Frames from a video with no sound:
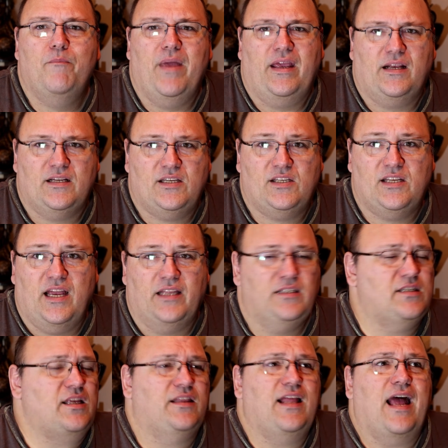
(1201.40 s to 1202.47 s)
makes
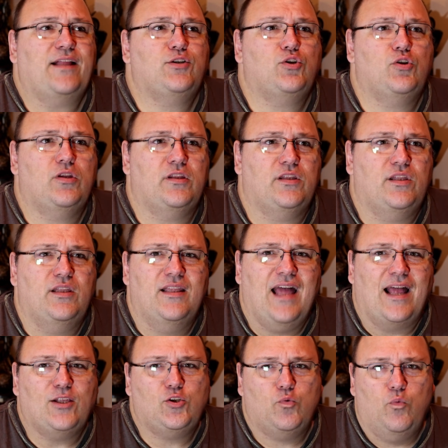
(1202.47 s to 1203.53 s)
sense. And
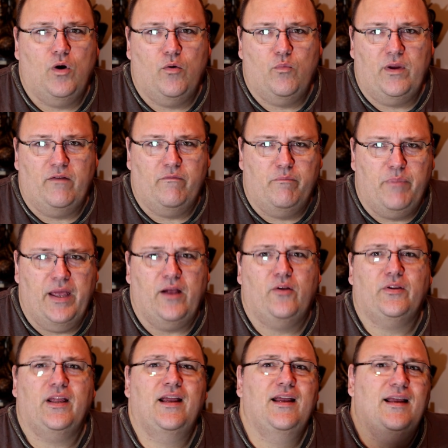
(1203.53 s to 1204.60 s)
that's what we've
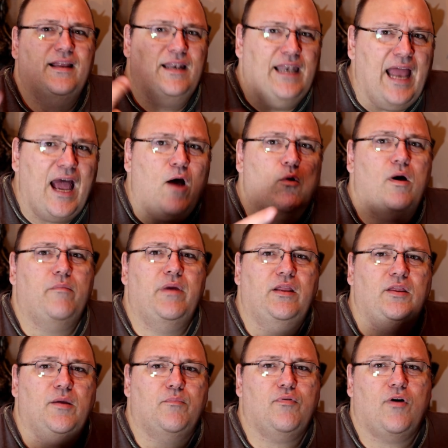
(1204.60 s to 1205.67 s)
built. Now I'm
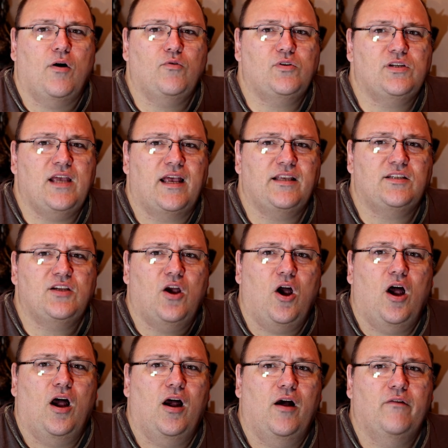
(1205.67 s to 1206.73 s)
in the process
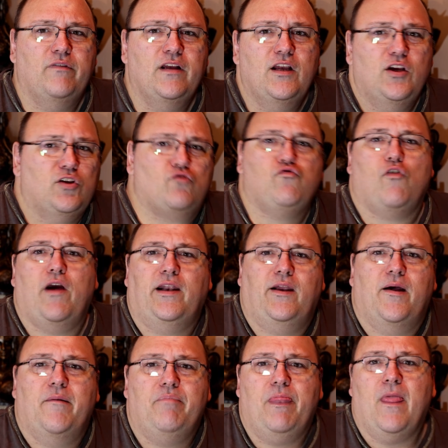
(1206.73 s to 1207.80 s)
of trying
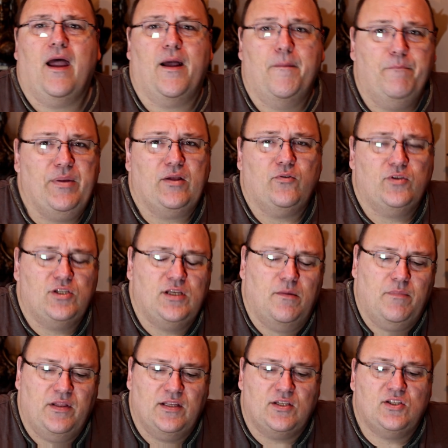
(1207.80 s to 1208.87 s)
to build
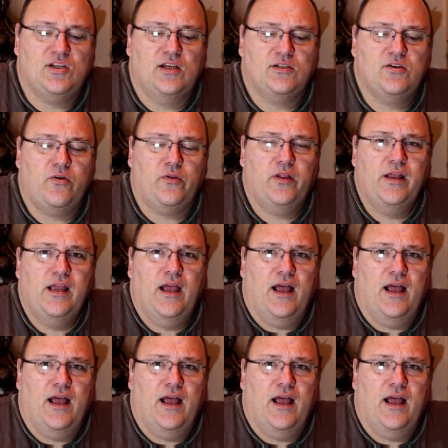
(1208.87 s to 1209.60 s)
some of the sizzle